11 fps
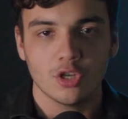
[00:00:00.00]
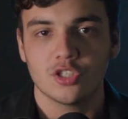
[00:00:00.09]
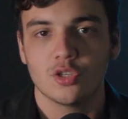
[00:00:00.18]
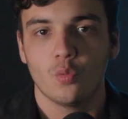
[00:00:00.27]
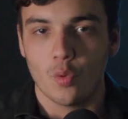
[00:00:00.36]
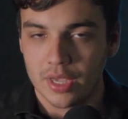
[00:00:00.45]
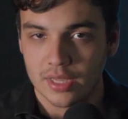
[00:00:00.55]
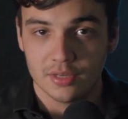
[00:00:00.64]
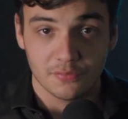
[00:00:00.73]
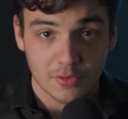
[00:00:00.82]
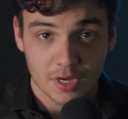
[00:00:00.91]
awesome weekly
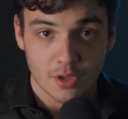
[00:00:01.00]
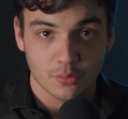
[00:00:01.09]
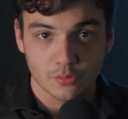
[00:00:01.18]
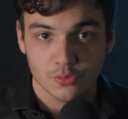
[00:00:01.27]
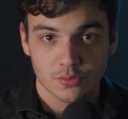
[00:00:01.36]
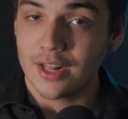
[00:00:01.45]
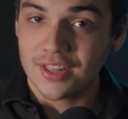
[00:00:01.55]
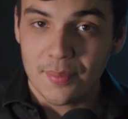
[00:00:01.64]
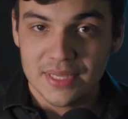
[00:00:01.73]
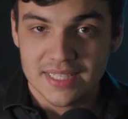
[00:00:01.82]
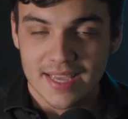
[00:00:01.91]
videos. Now
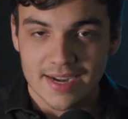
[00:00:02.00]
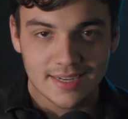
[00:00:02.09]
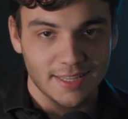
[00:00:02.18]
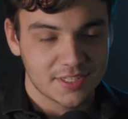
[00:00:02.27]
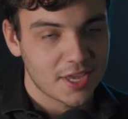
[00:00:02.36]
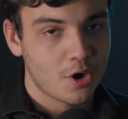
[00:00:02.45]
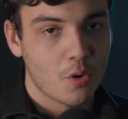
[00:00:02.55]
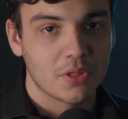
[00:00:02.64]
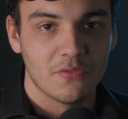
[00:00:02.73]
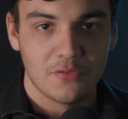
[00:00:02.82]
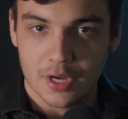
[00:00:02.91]
that being said, let's get on
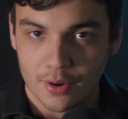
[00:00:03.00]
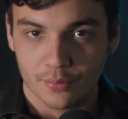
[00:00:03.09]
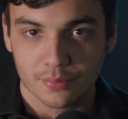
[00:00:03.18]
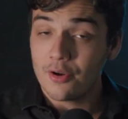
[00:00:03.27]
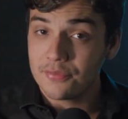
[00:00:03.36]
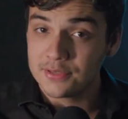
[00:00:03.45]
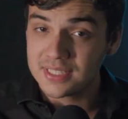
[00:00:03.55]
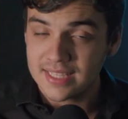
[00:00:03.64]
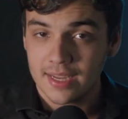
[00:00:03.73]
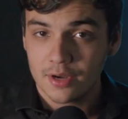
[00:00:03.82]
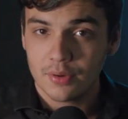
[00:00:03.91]
with the video. Now if you
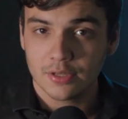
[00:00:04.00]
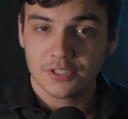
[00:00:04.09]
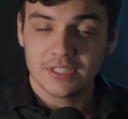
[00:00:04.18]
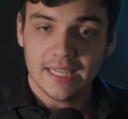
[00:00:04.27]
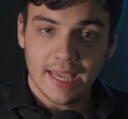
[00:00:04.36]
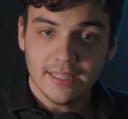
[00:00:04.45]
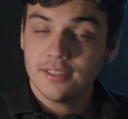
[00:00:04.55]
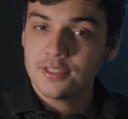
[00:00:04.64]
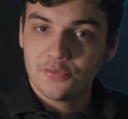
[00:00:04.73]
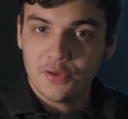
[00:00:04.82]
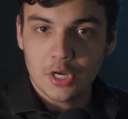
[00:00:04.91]
stick around to the end of
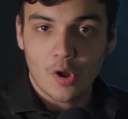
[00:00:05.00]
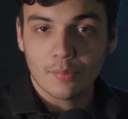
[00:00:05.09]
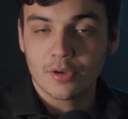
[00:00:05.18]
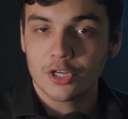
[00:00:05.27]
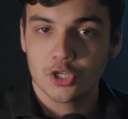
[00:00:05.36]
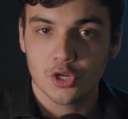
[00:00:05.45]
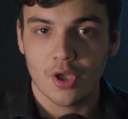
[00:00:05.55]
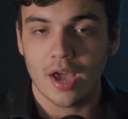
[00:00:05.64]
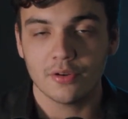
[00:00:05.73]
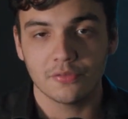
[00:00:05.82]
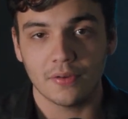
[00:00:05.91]
this video, I'm going to show you
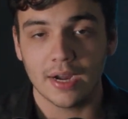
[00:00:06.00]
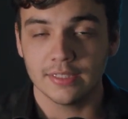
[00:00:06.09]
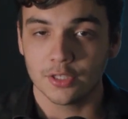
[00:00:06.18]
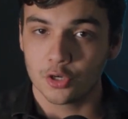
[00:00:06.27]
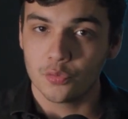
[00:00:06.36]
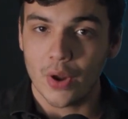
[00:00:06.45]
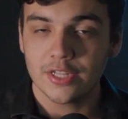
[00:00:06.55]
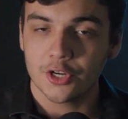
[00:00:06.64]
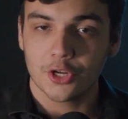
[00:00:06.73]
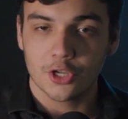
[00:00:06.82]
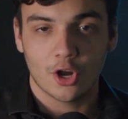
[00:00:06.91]
how to find the correct
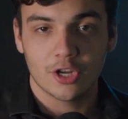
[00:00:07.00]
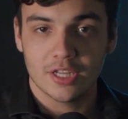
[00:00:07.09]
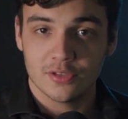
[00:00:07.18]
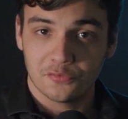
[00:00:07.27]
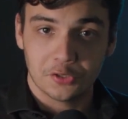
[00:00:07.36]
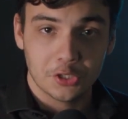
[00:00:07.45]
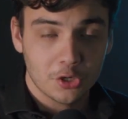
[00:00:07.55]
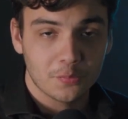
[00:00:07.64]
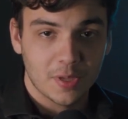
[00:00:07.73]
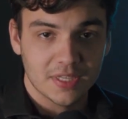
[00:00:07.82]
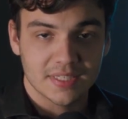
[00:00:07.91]
target audience for your
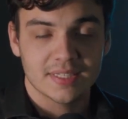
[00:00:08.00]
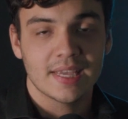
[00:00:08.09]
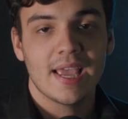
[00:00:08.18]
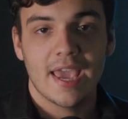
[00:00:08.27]
business